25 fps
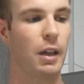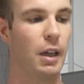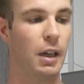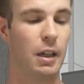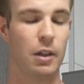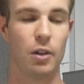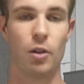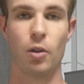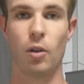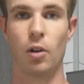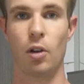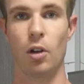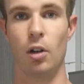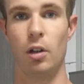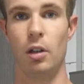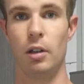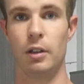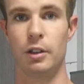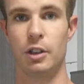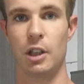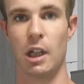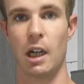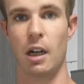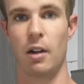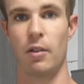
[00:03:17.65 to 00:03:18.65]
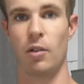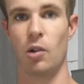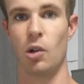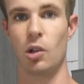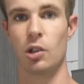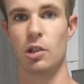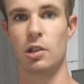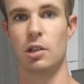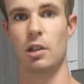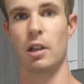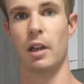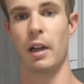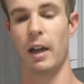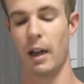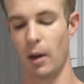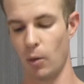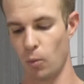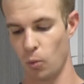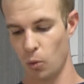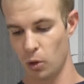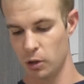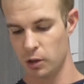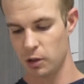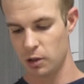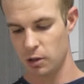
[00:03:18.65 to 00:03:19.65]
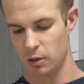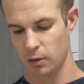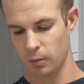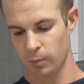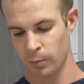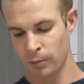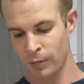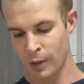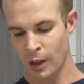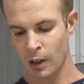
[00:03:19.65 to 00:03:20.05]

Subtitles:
eating the whole jar of oats at once,